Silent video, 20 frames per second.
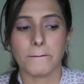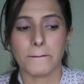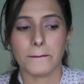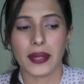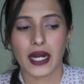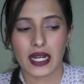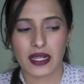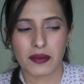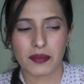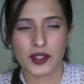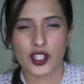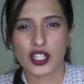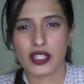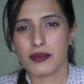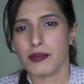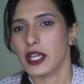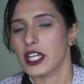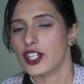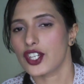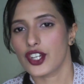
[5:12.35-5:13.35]
but just
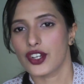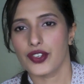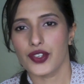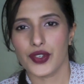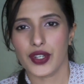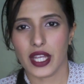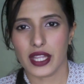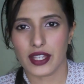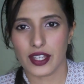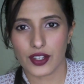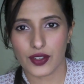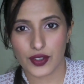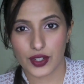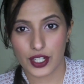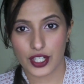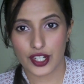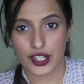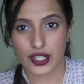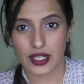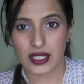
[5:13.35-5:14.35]
make sure you get the
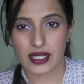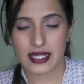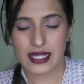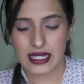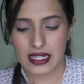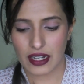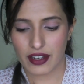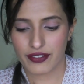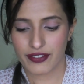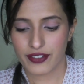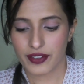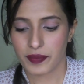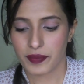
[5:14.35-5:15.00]
original stuff.